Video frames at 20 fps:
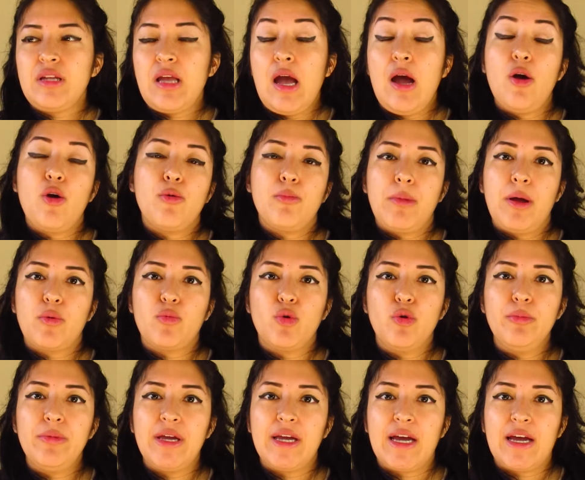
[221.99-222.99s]
or my
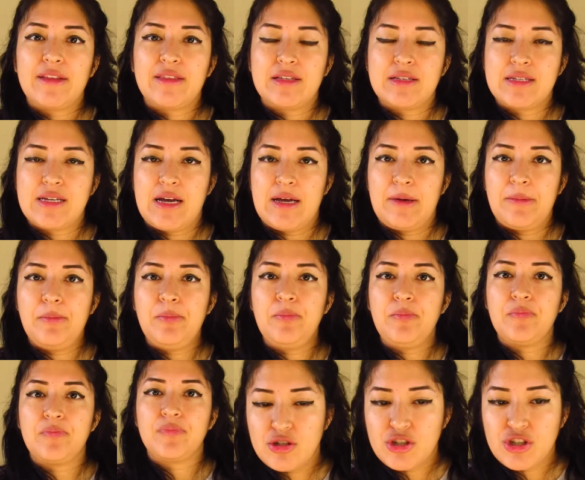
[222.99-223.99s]
roommate at the time,
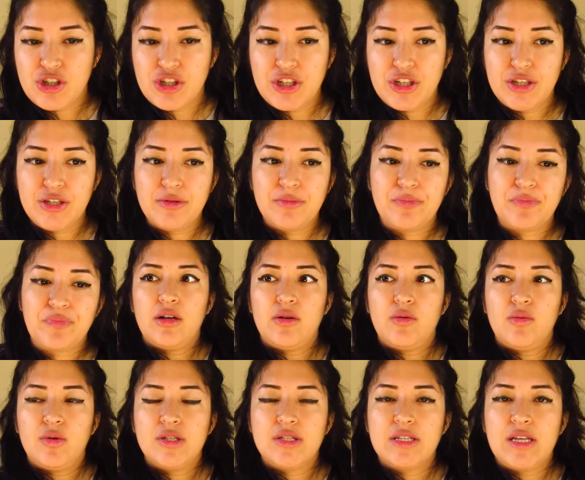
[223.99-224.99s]
she
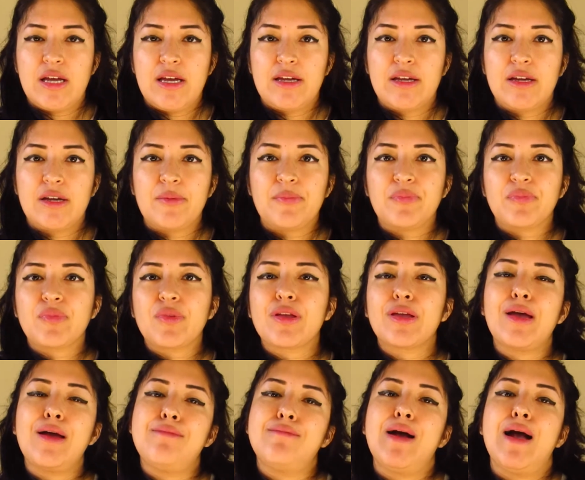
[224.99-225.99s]
was like,
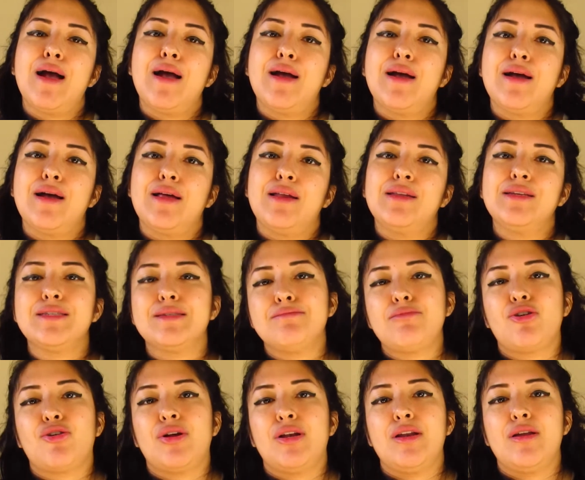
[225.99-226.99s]
come on, let's
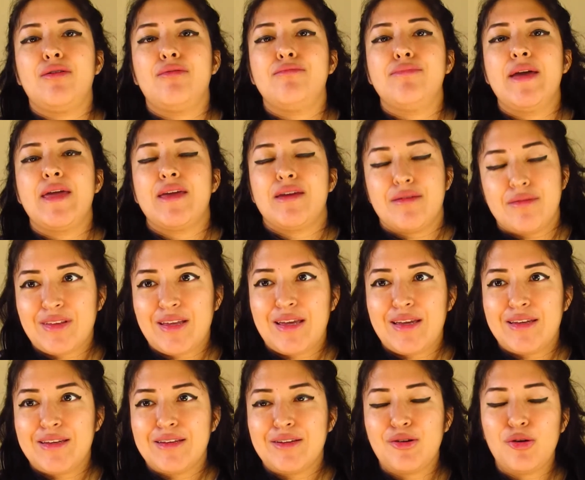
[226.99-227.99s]
smoke a little bit
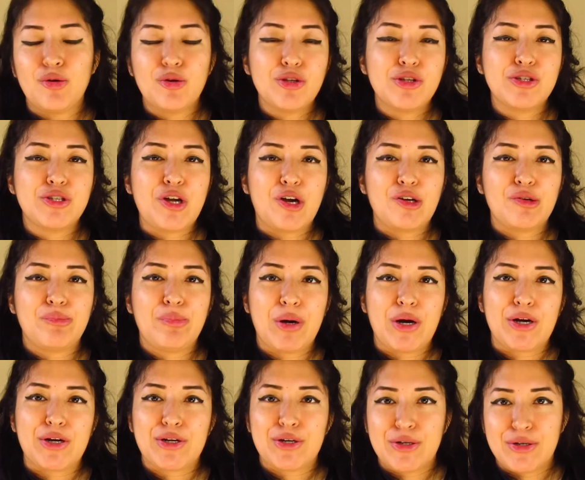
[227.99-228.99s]
and go to the dog
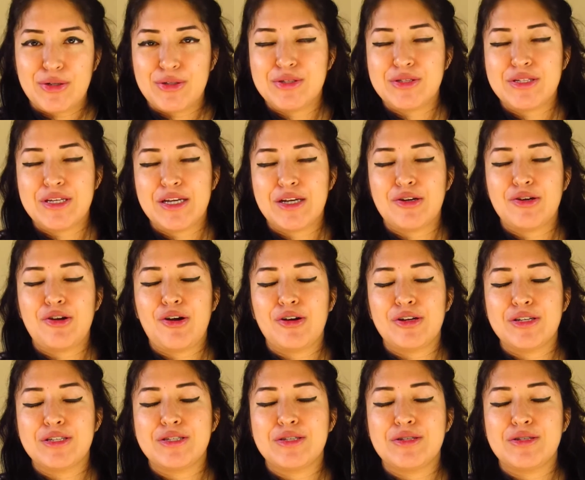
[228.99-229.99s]
park. Take our
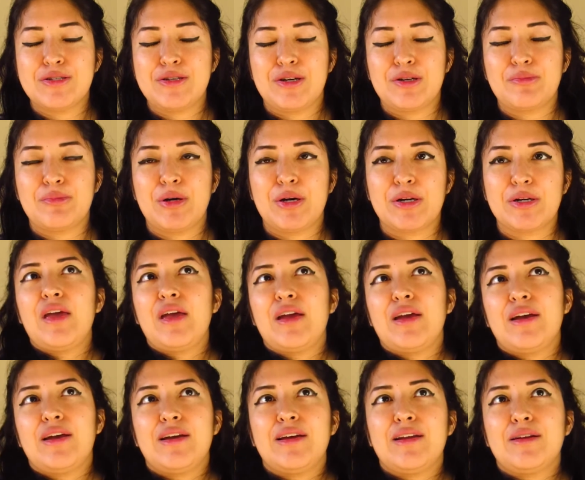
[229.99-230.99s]
doggies to the dog park.
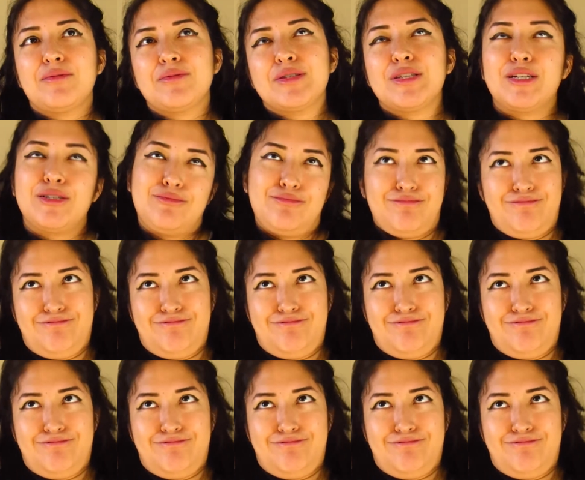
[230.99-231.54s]
And I was like,